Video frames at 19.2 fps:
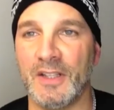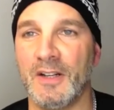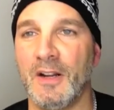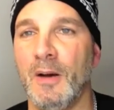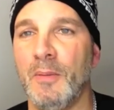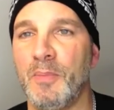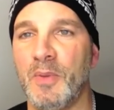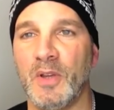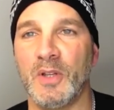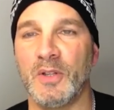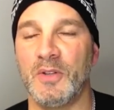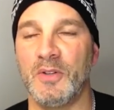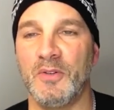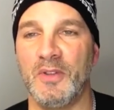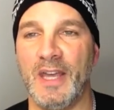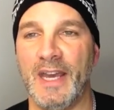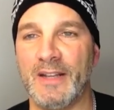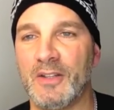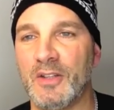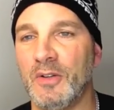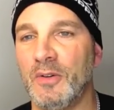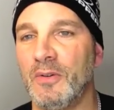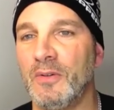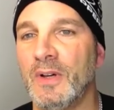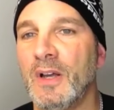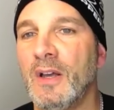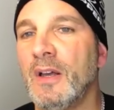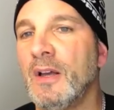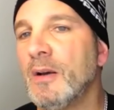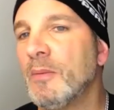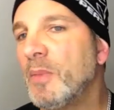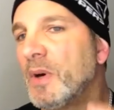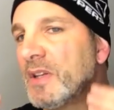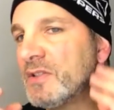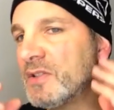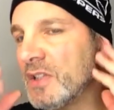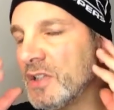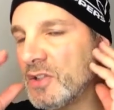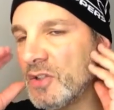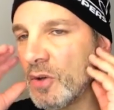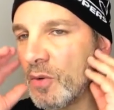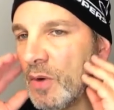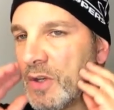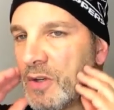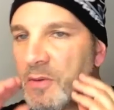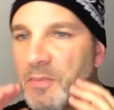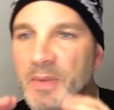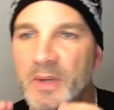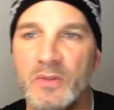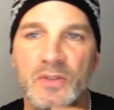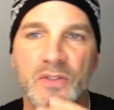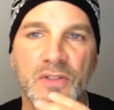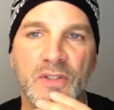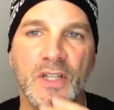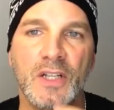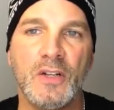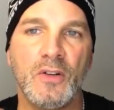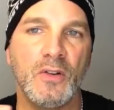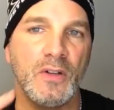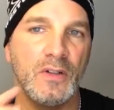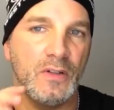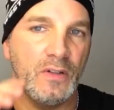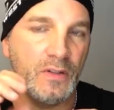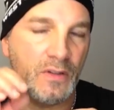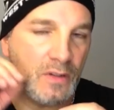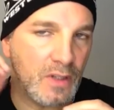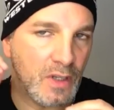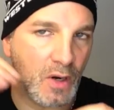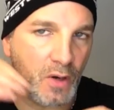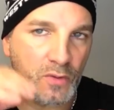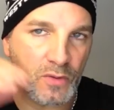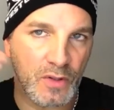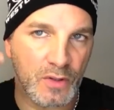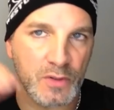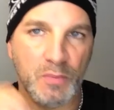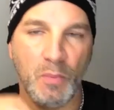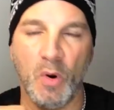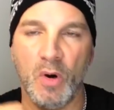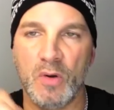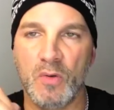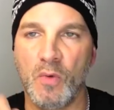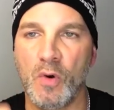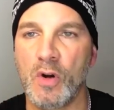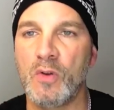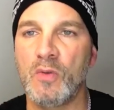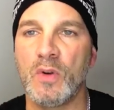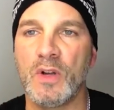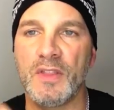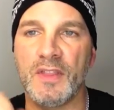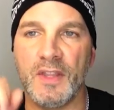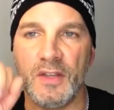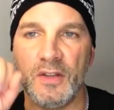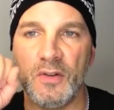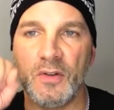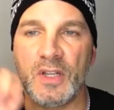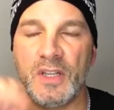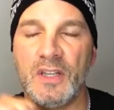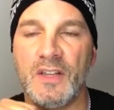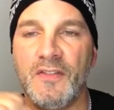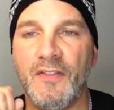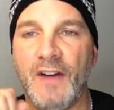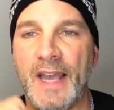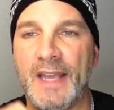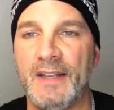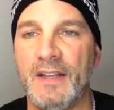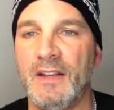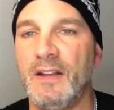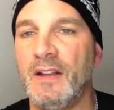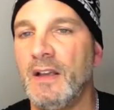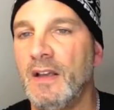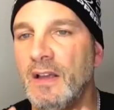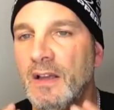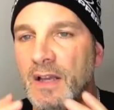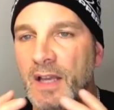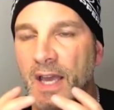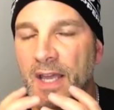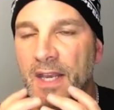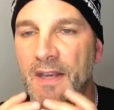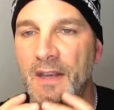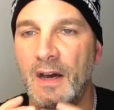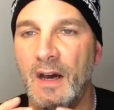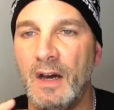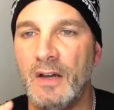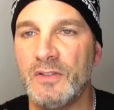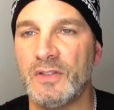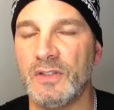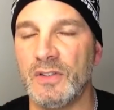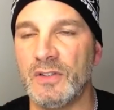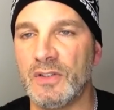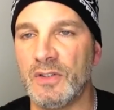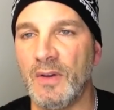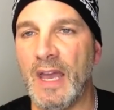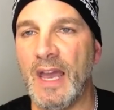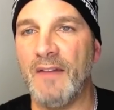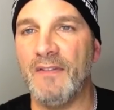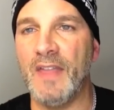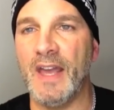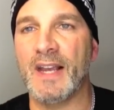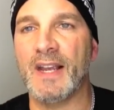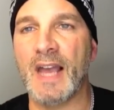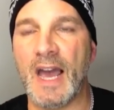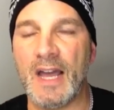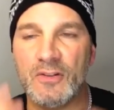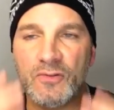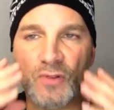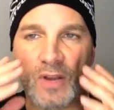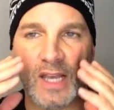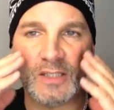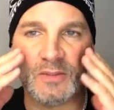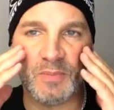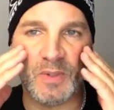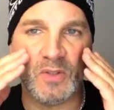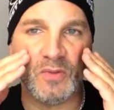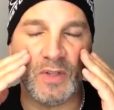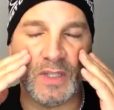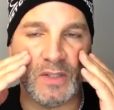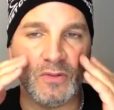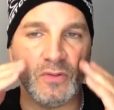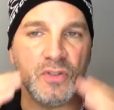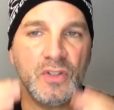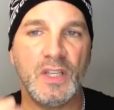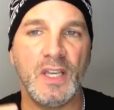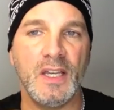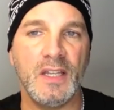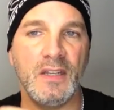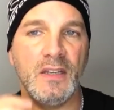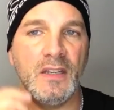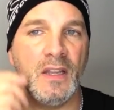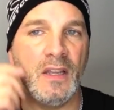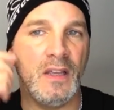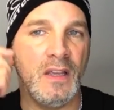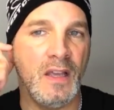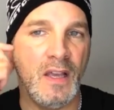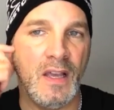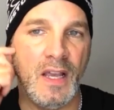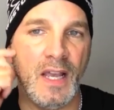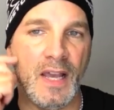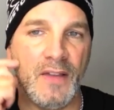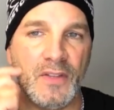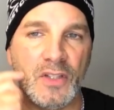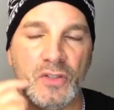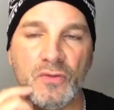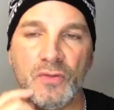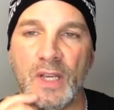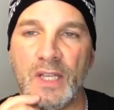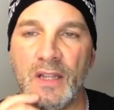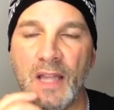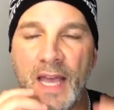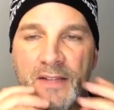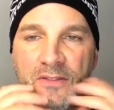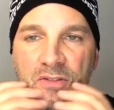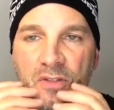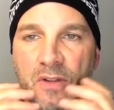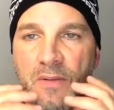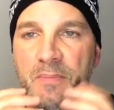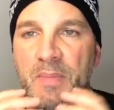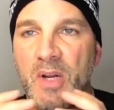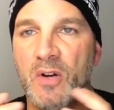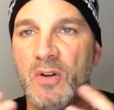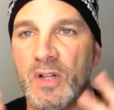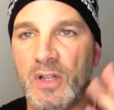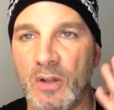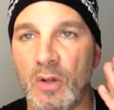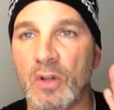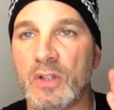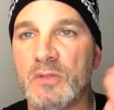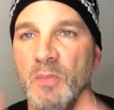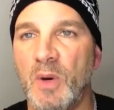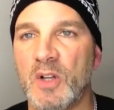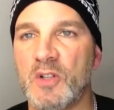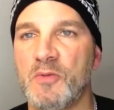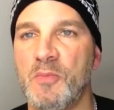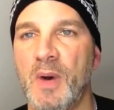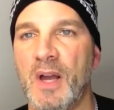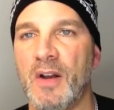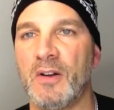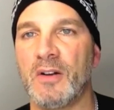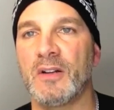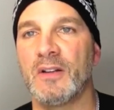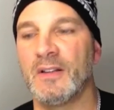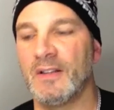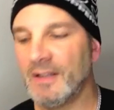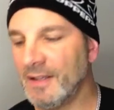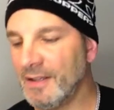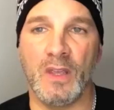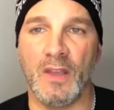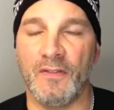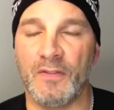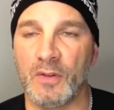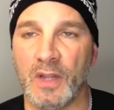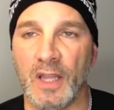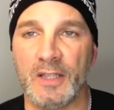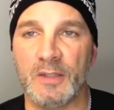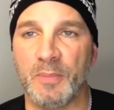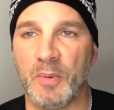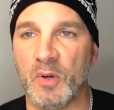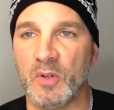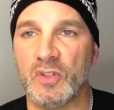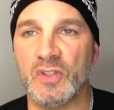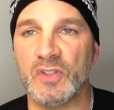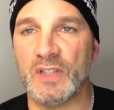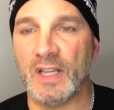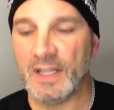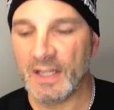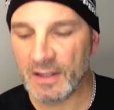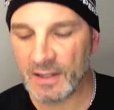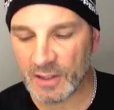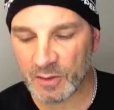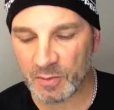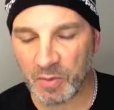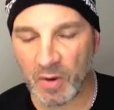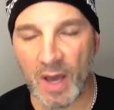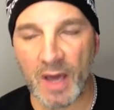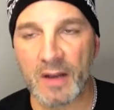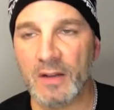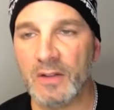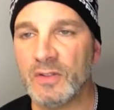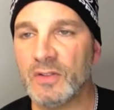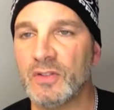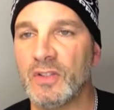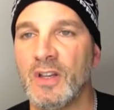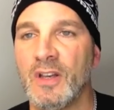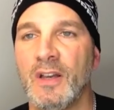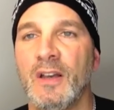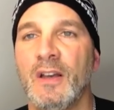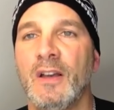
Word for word: it up, you can do that too. But it's easier when your beard's thicker and, you know, there's more to work with and you can define it. And uh, since you have that contrast between your skin and the straight lines of the beard, it looks much better. If you'd like to purchase any of these products,